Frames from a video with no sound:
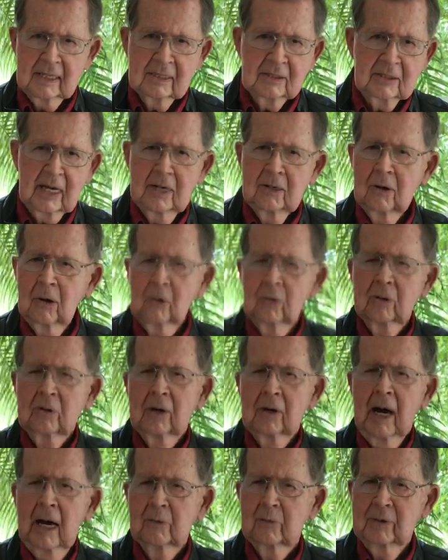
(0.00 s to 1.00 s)
and say, no,
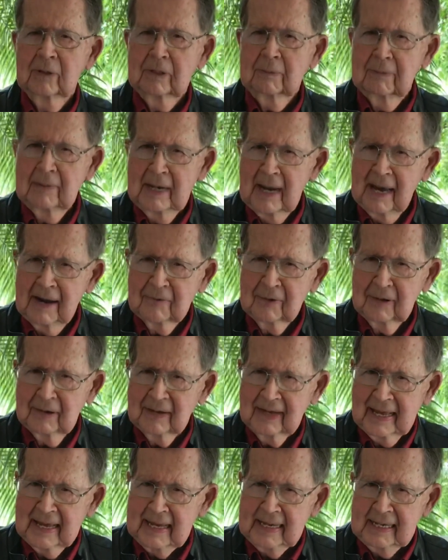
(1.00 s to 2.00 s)
God would never
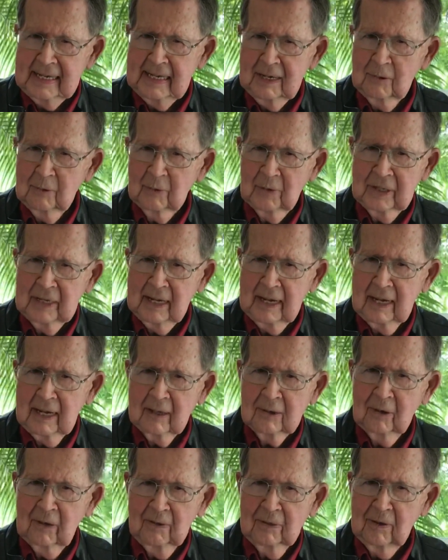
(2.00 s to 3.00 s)
lay anyone
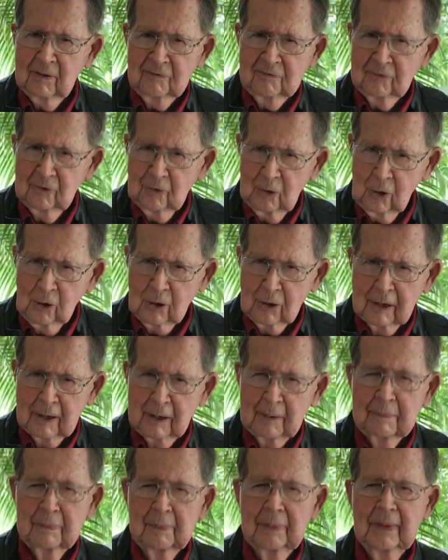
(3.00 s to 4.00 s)
out on the
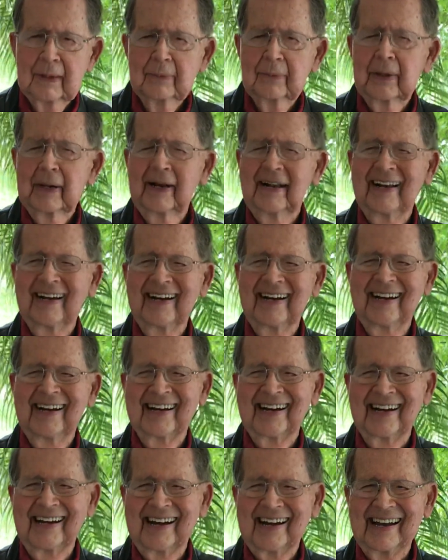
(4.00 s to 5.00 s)
floor. Well,